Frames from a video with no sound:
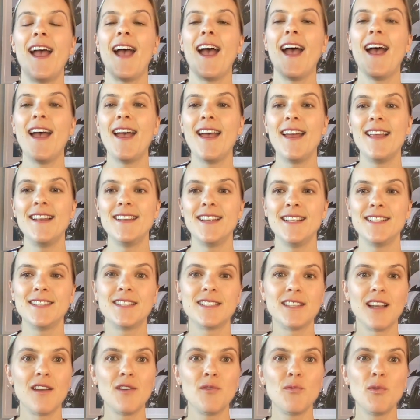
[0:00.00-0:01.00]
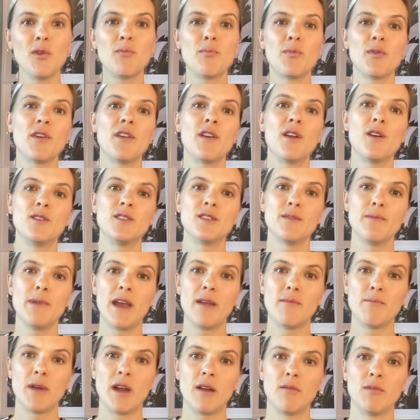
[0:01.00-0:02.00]
And it's done with print on
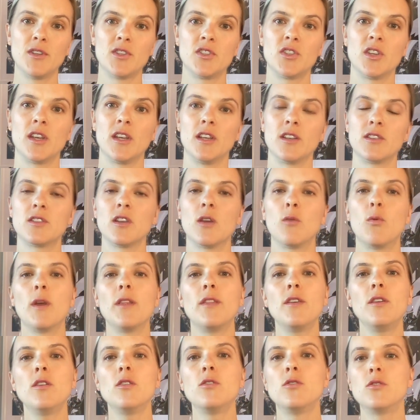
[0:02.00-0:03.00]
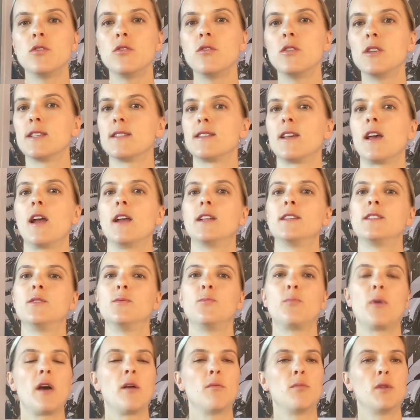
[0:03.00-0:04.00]
demand publishing. So whether you do decide
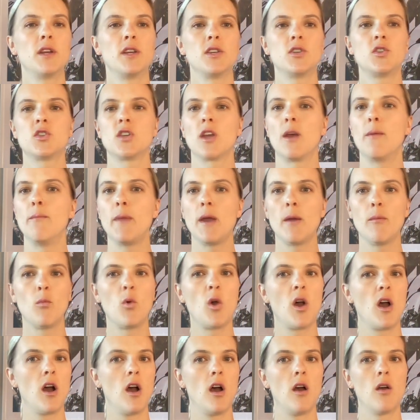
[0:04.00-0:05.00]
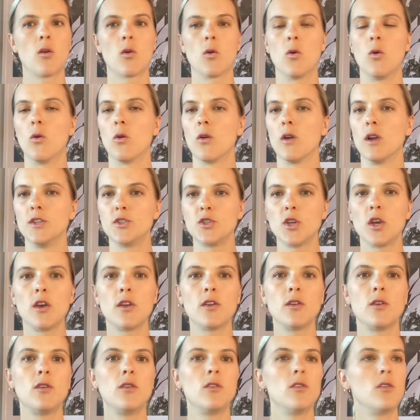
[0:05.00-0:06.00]
to publish a memoir or a
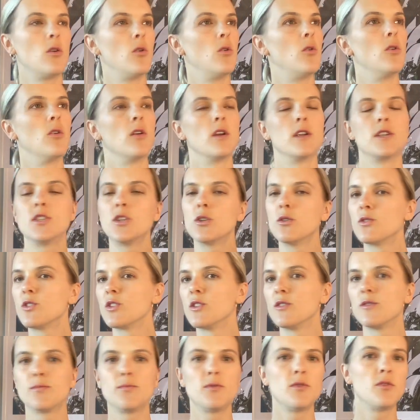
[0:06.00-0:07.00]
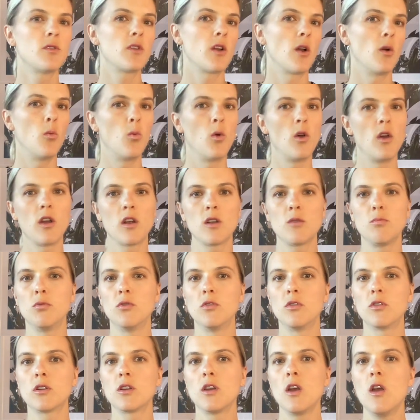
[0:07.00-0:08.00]
journal or a children's book, a
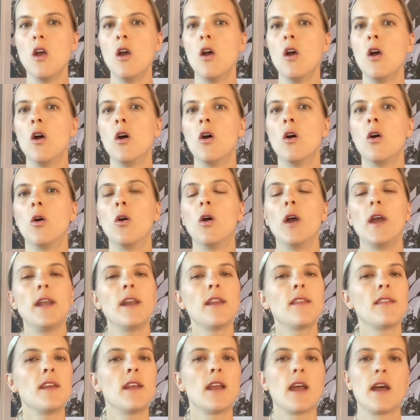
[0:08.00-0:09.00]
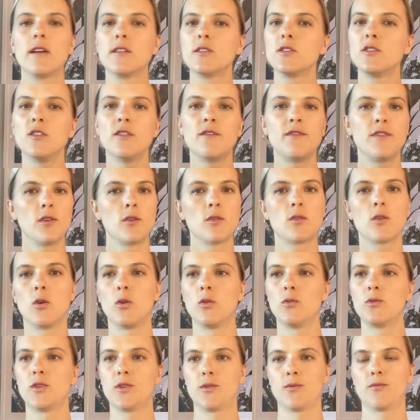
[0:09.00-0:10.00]
workbook, or anything else you feel
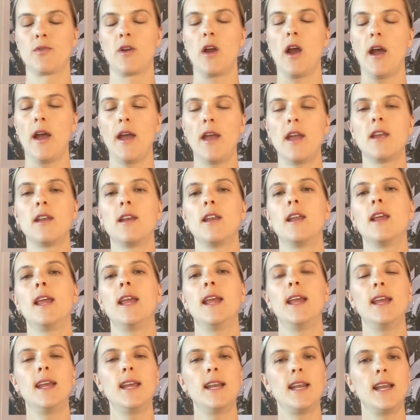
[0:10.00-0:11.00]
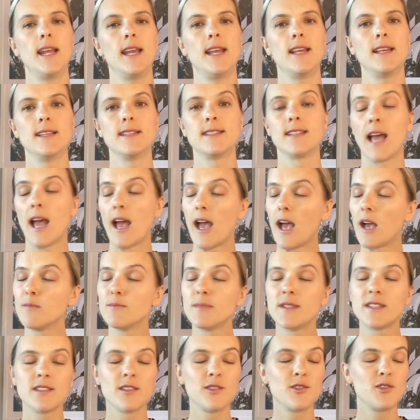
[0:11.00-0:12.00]
called to write, it is
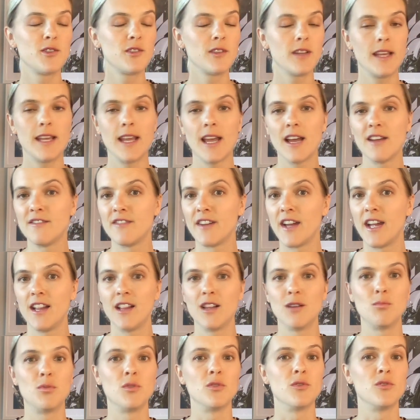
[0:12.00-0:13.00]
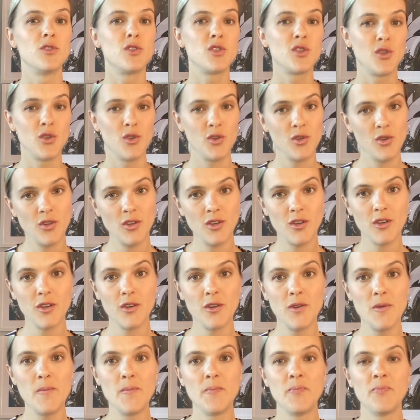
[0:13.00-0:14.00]
absolutely available to
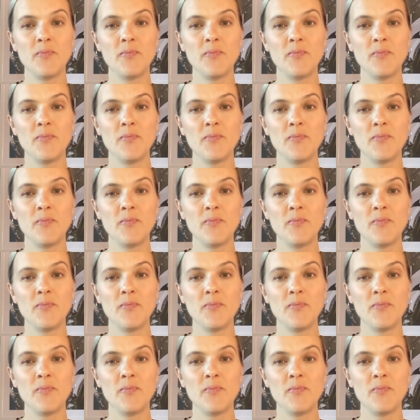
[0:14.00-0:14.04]
you.